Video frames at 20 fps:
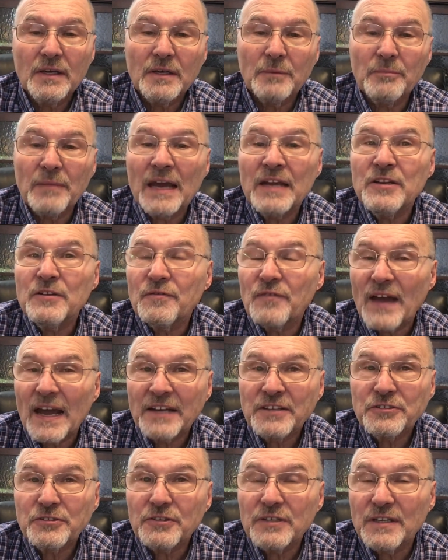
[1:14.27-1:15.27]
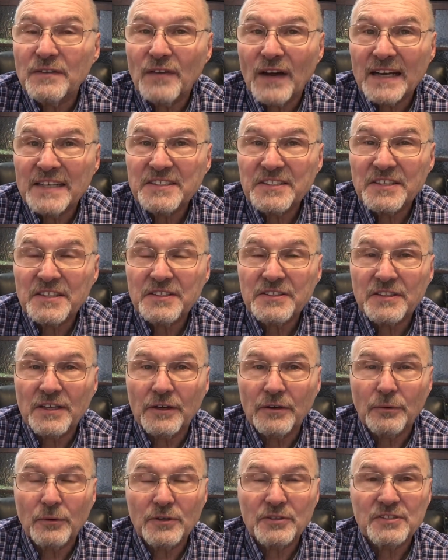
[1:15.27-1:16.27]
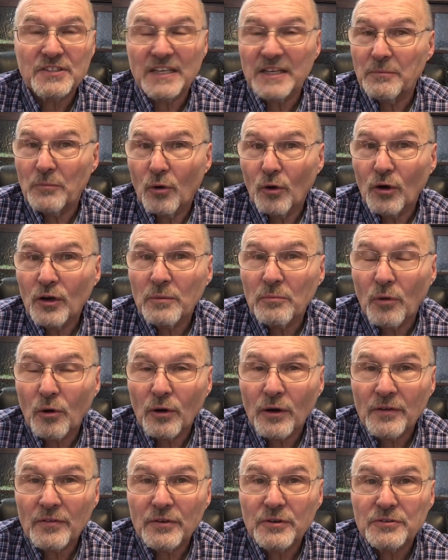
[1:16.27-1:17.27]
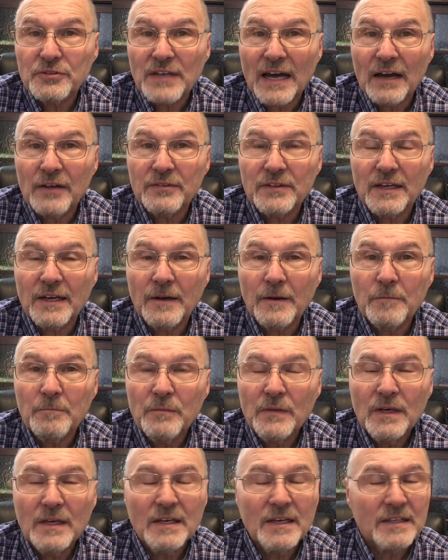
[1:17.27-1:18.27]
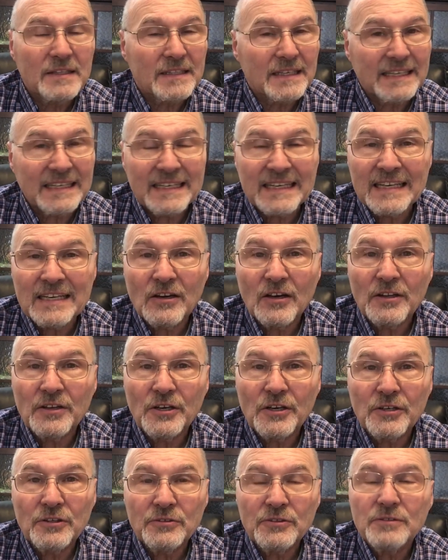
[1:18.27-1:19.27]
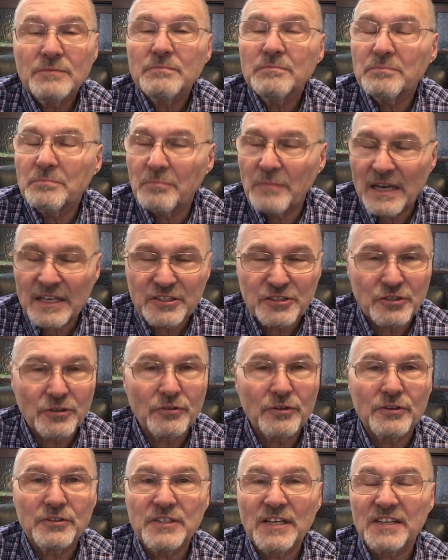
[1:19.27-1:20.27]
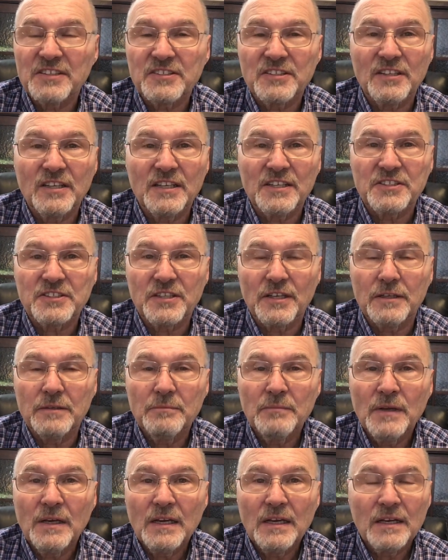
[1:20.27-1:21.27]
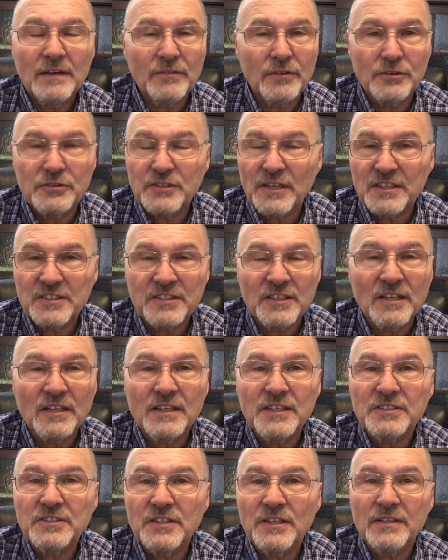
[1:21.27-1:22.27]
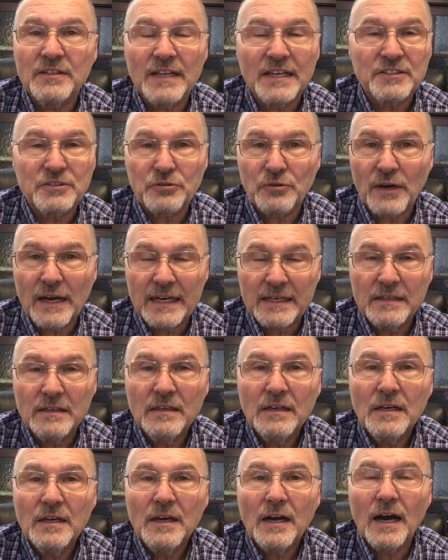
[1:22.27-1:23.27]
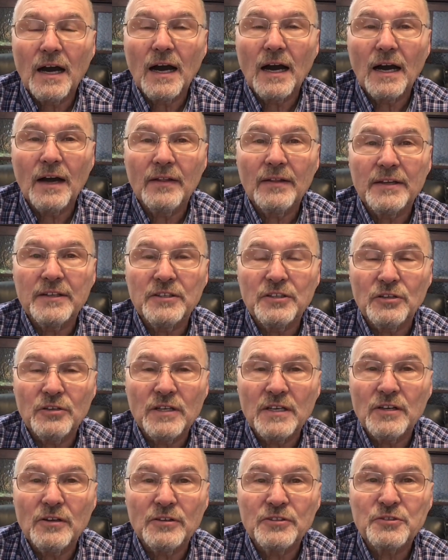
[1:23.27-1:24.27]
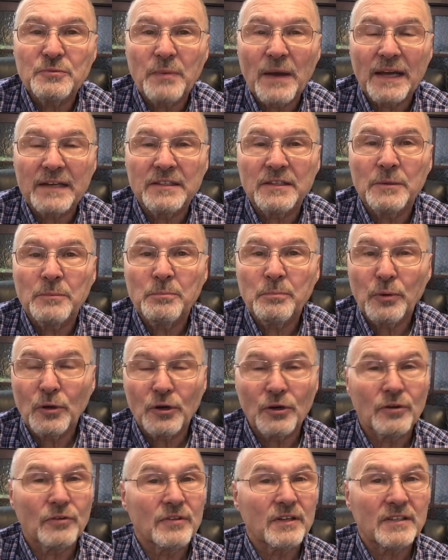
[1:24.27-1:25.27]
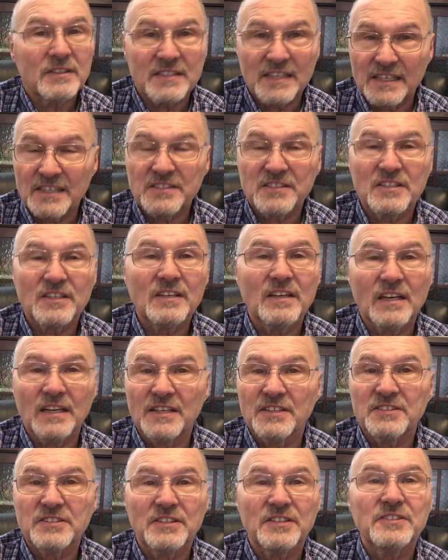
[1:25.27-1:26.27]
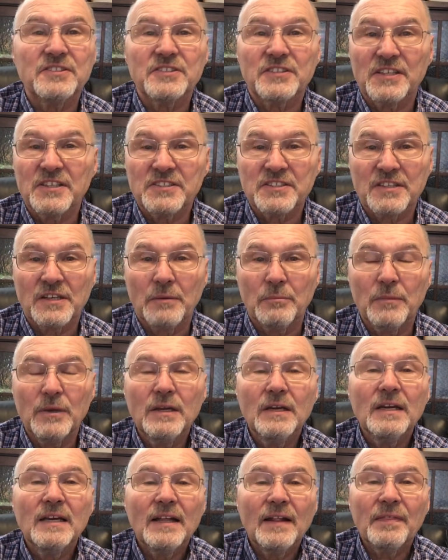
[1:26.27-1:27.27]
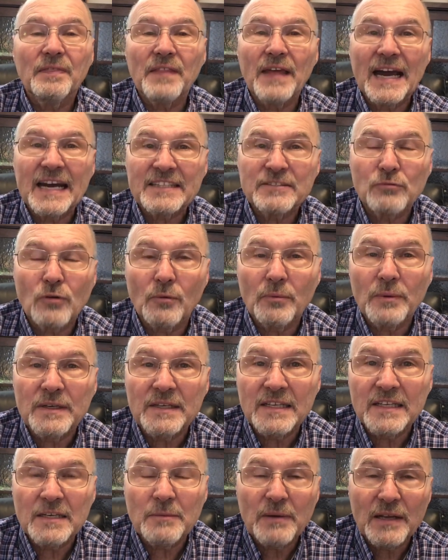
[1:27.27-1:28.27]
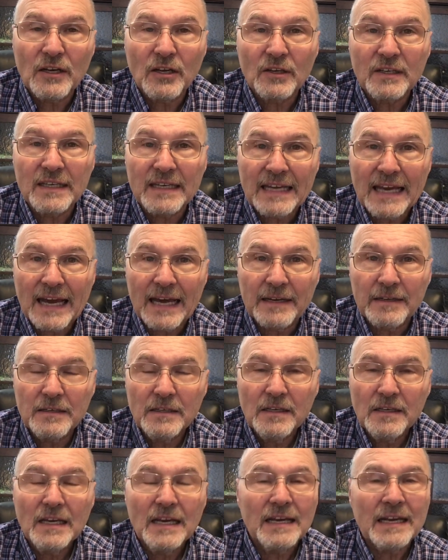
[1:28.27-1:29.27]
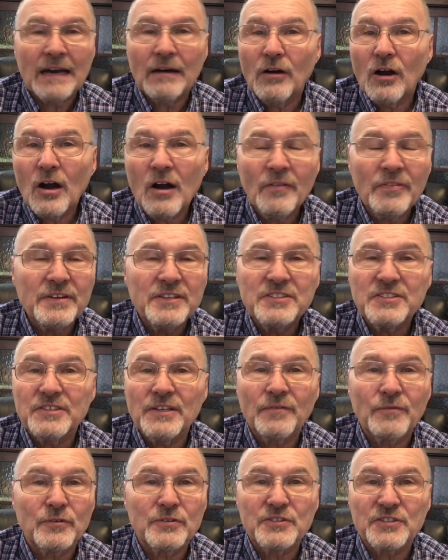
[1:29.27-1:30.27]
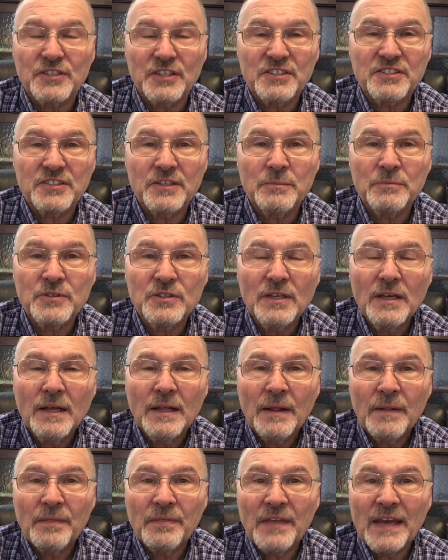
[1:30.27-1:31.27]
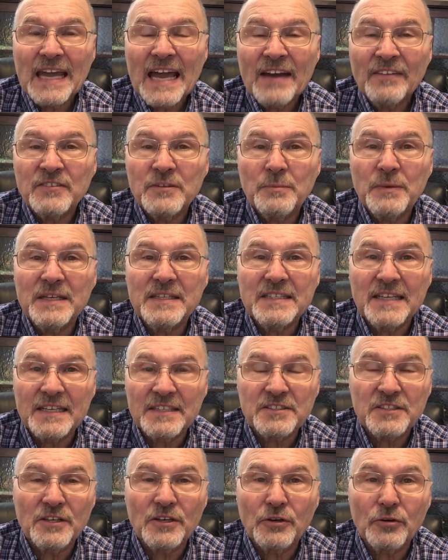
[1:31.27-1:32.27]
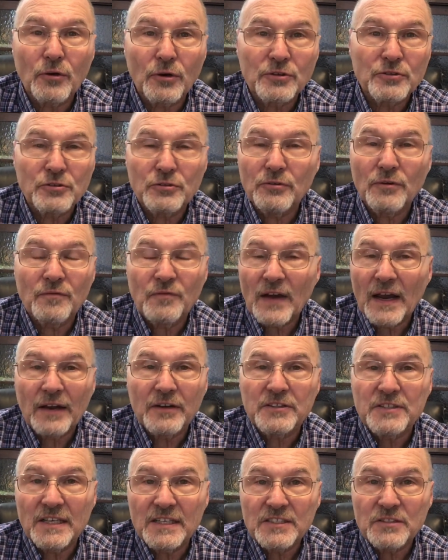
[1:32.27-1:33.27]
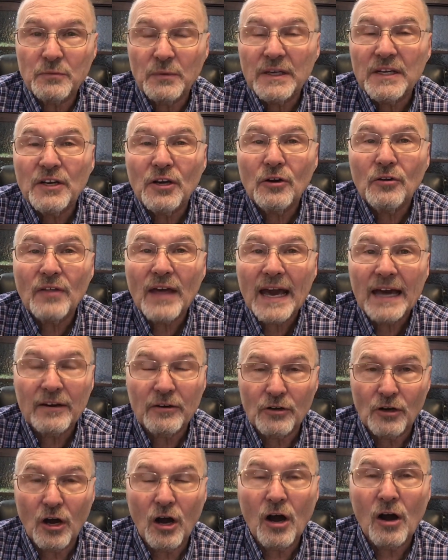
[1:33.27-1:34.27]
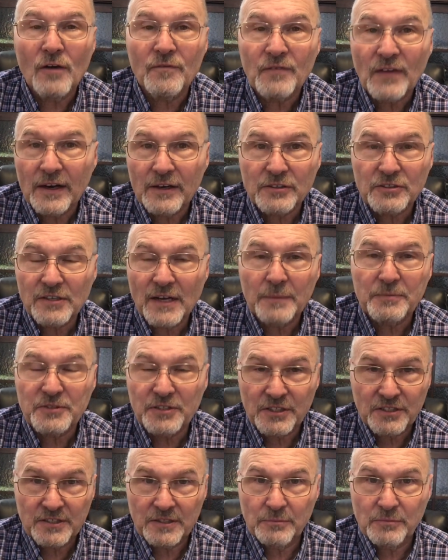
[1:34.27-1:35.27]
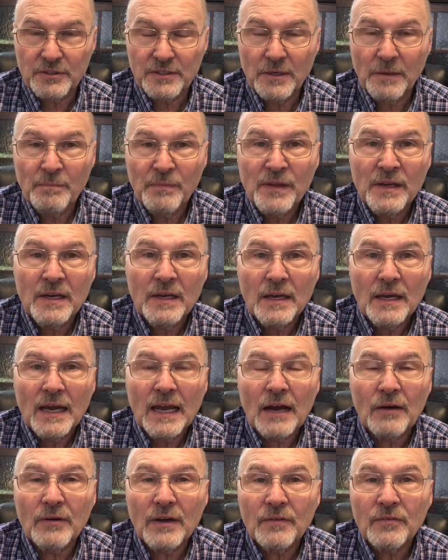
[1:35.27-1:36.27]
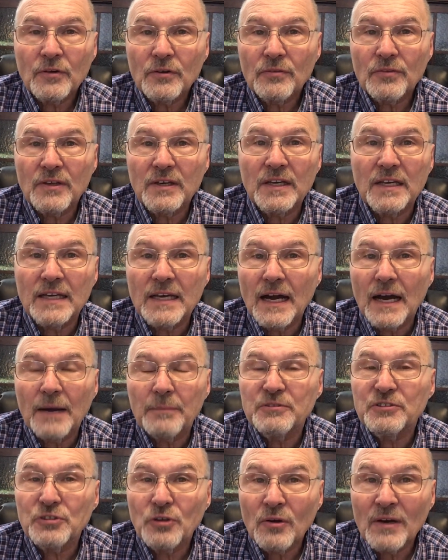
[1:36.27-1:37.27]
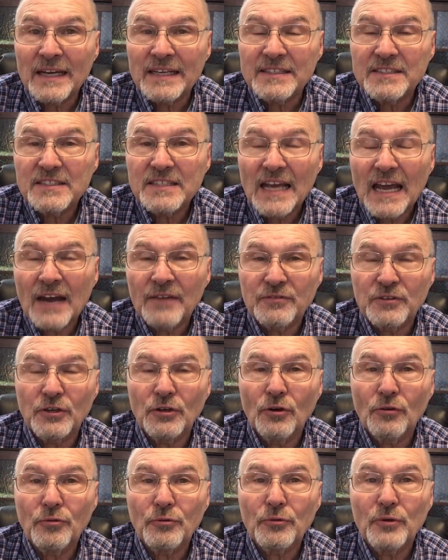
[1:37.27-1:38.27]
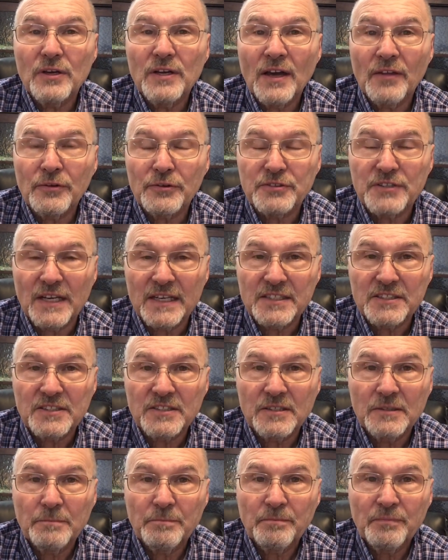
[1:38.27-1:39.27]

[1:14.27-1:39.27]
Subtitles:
manufactured devices. We're seeing more and more of those out there. The key on those, make sure they're tested and listed. If they're tested and listed, that's great. And you need to inspect them per the tested listed system. That's what we need to be looking at. Now, all these different systems, they have to be tested, of course, through a fire test. We know that on all Firestop systems. However, the joints have to go through another test.